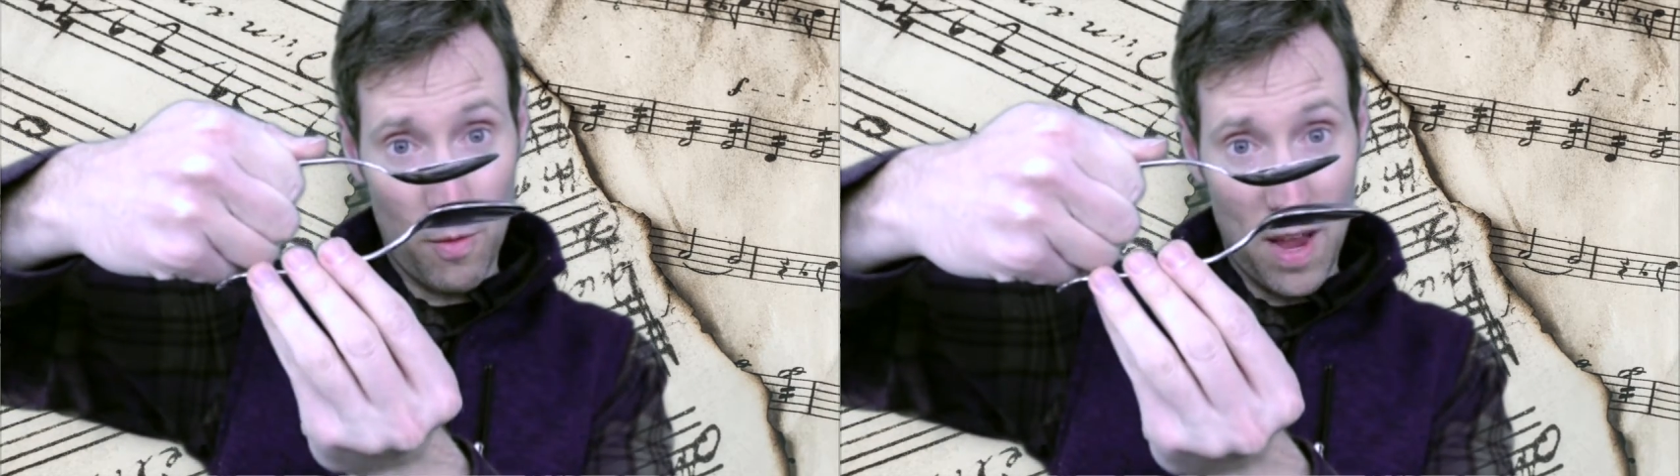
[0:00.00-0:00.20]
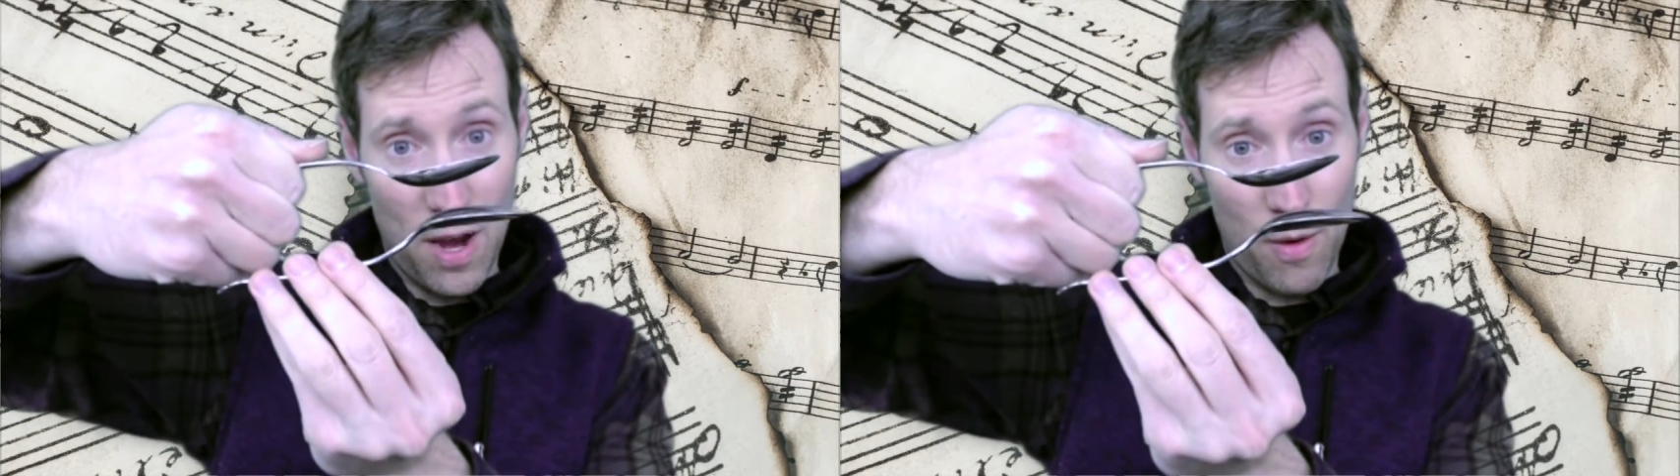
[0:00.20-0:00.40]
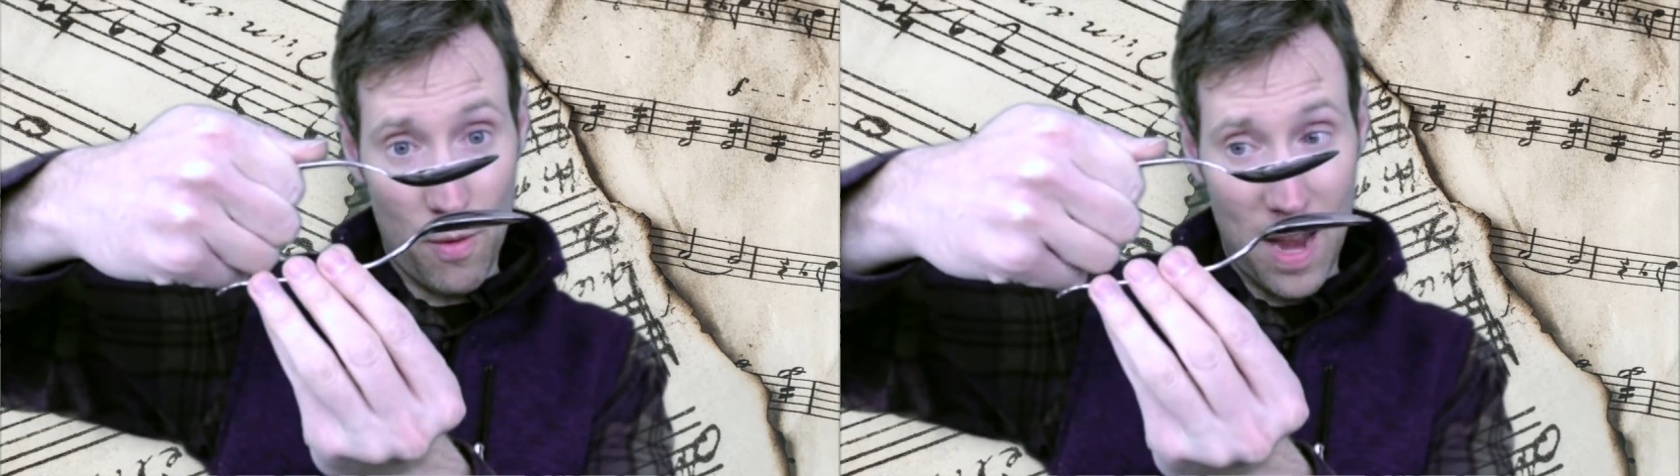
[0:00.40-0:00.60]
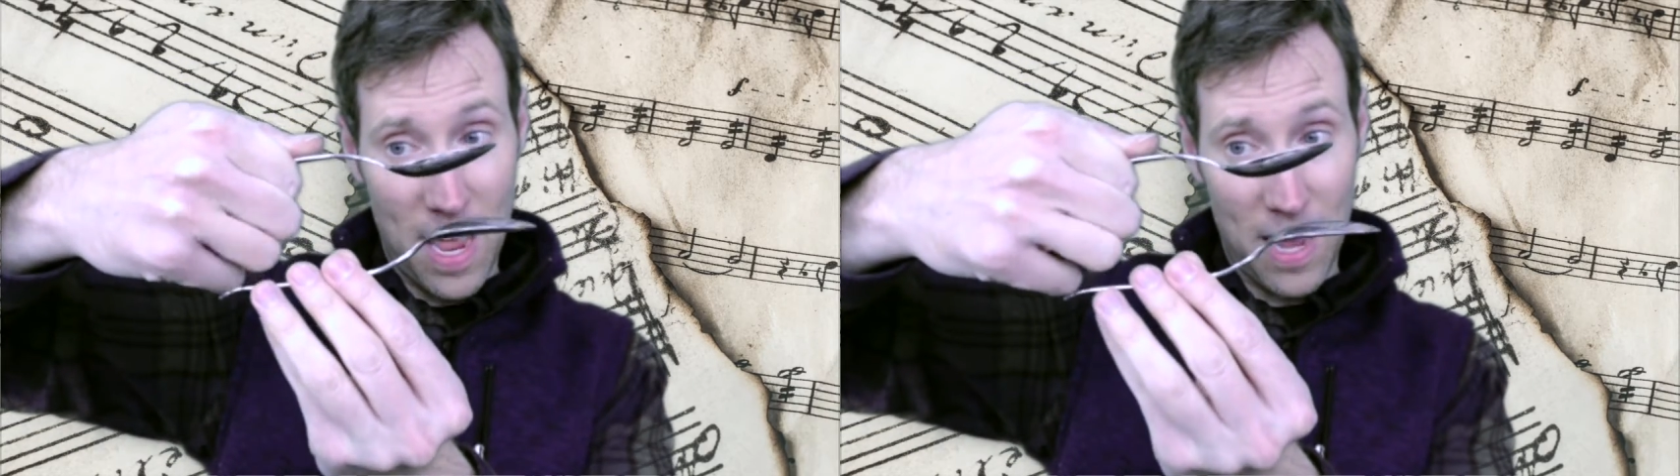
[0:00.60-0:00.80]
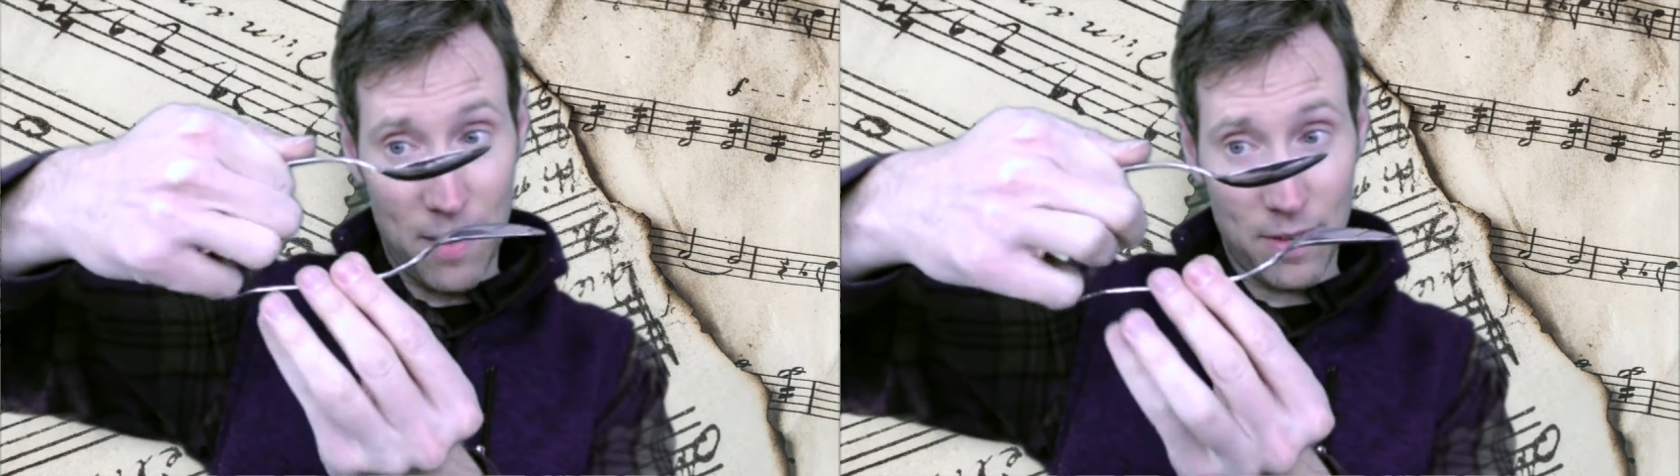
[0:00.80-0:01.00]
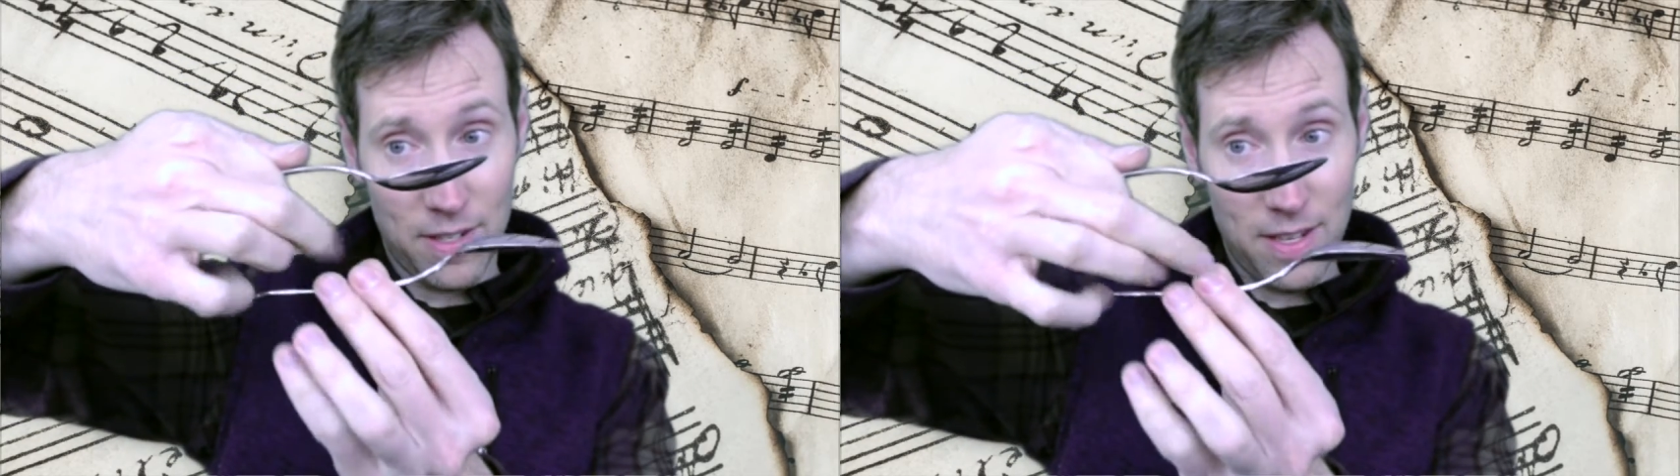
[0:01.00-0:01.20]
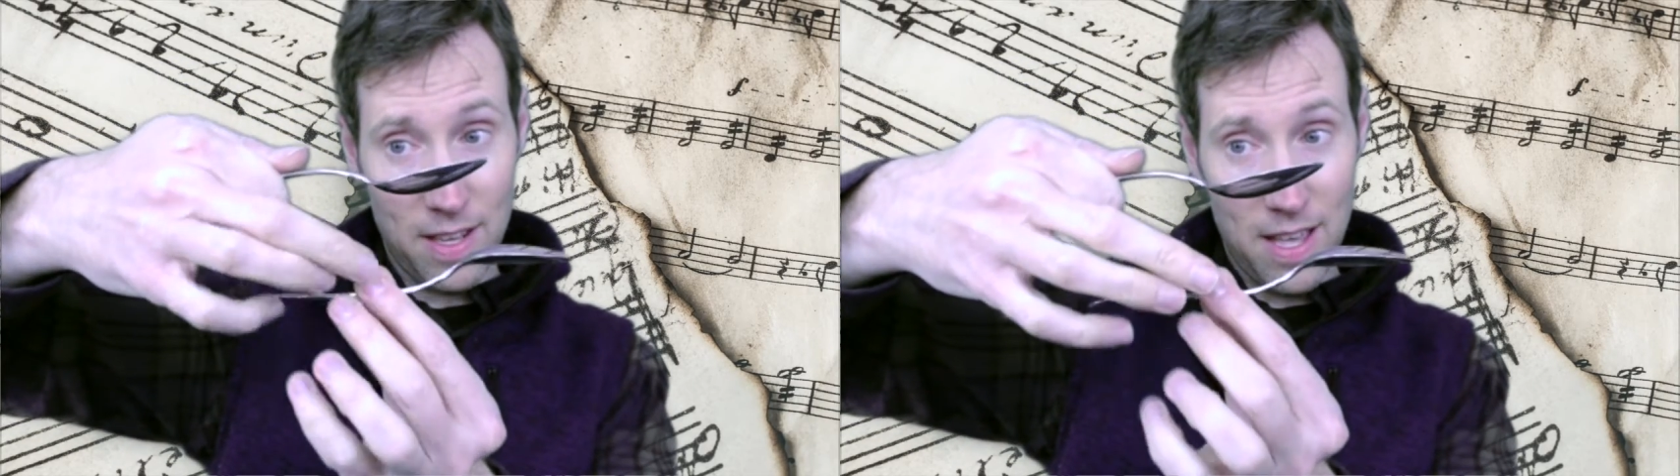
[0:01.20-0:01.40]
way around.